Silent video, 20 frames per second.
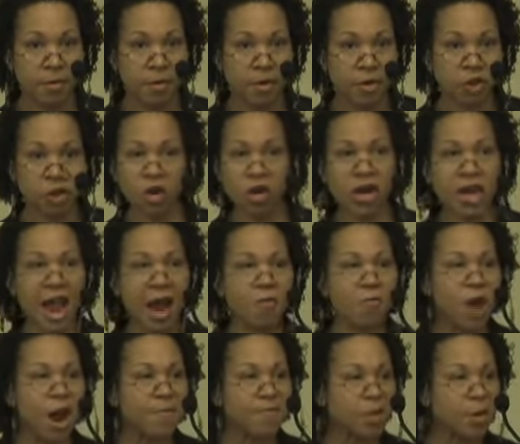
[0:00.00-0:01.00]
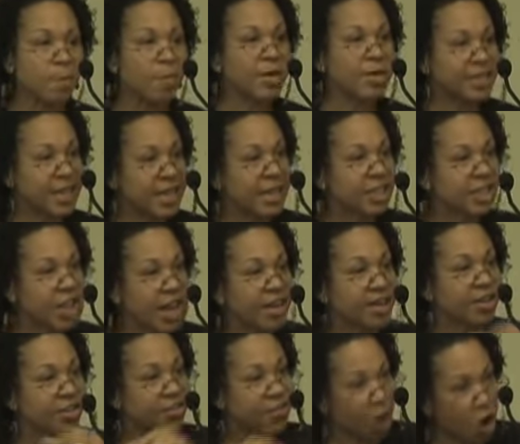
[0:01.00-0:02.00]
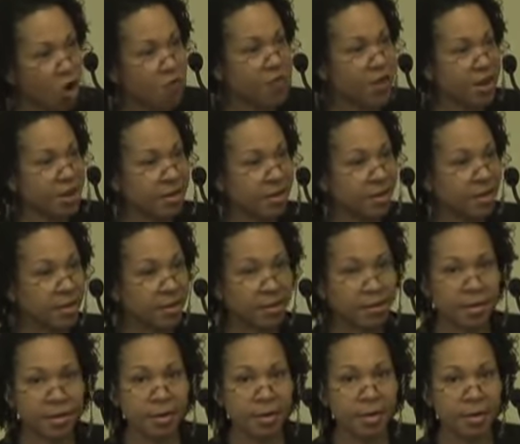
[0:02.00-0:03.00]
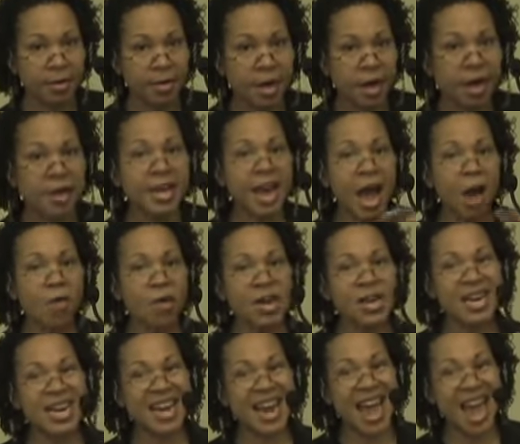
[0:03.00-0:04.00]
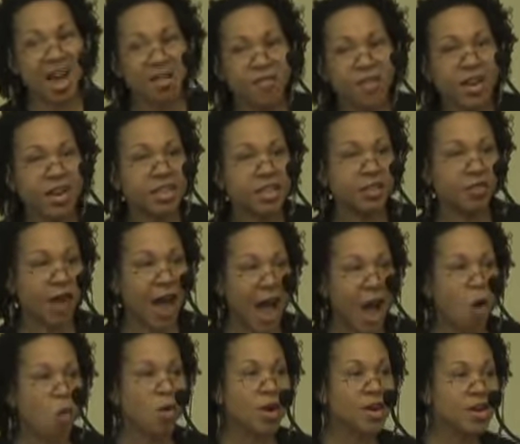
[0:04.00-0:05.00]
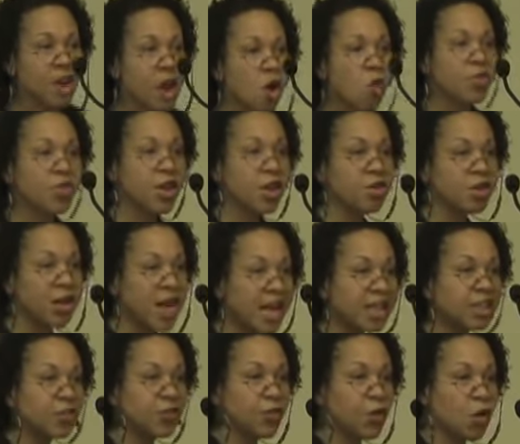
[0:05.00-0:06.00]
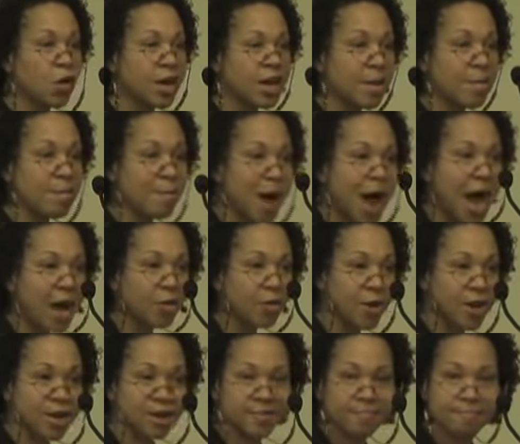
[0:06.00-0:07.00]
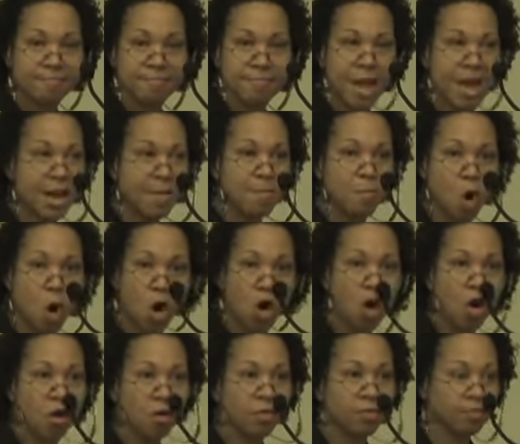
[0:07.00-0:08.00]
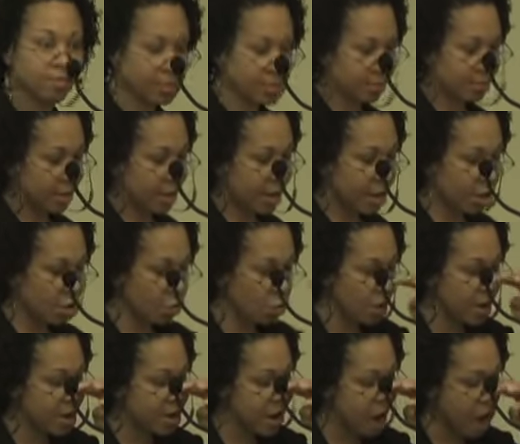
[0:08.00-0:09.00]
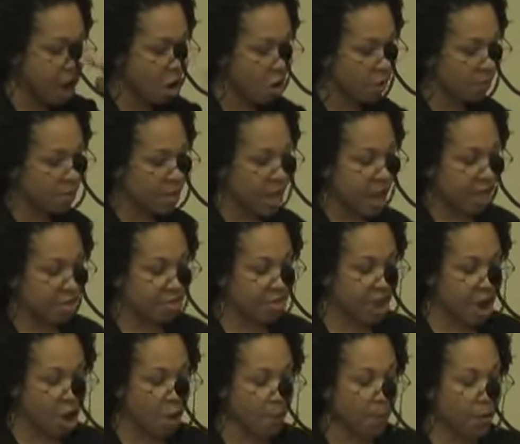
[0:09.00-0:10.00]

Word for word: Surely I raped them, but didn't they deserve it? Now we need evidence of how we know they're lustful and immoderate and immoral. Here we go. Their